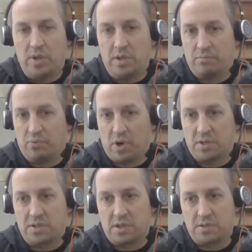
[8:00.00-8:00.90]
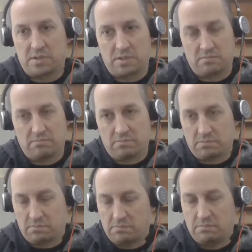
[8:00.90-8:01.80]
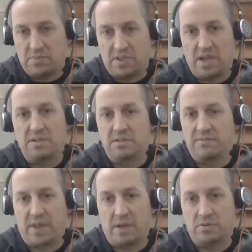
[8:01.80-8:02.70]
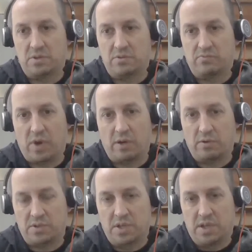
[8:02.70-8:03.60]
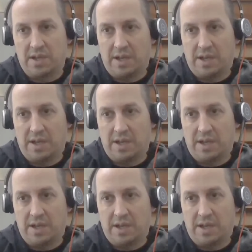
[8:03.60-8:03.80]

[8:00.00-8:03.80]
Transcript: we can process tens of thousands of records